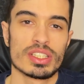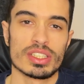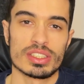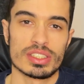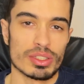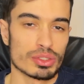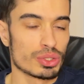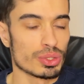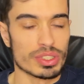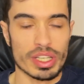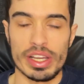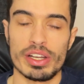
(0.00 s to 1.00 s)
It sounds
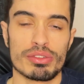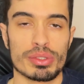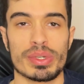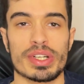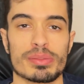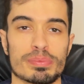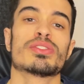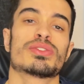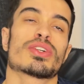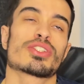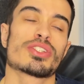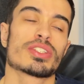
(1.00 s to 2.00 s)
good everywhere.
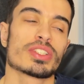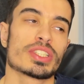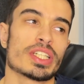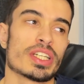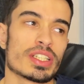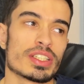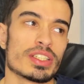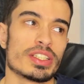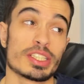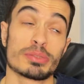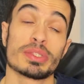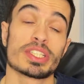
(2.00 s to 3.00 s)
Unfortunately,
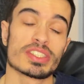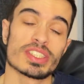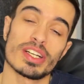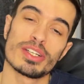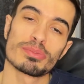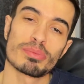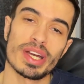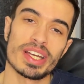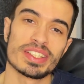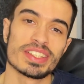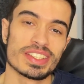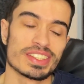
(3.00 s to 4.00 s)
these speakers aren't
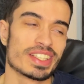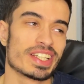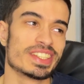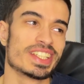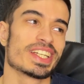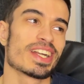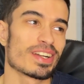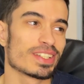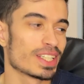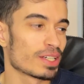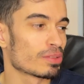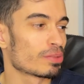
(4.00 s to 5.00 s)
mine. They are a
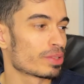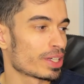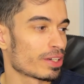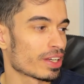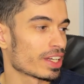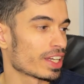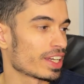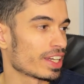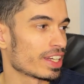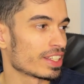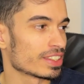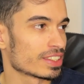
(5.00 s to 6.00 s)
demo pair,
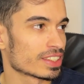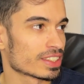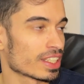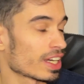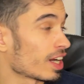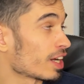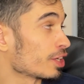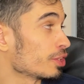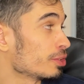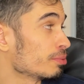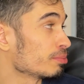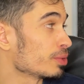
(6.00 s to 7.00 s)
and
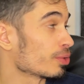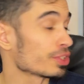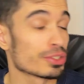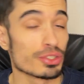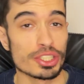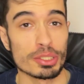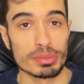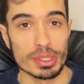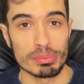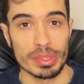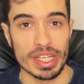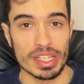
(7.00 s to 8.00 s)
I'm going to ship
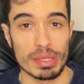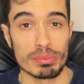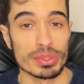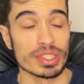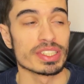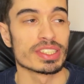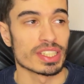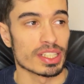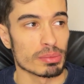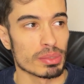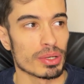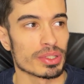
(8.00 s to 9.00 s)
them back. I'm really
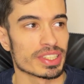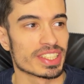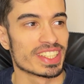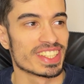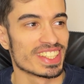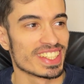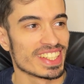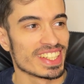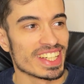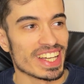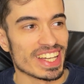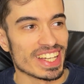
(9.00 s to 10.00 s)
sad about it,
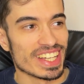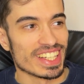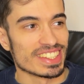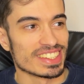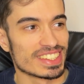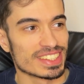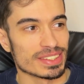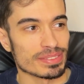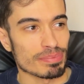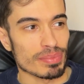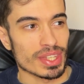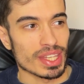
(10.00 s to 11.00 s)
and
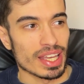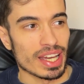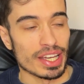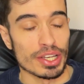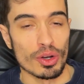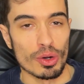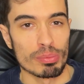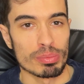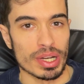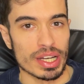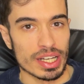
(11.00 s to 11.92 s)
I hope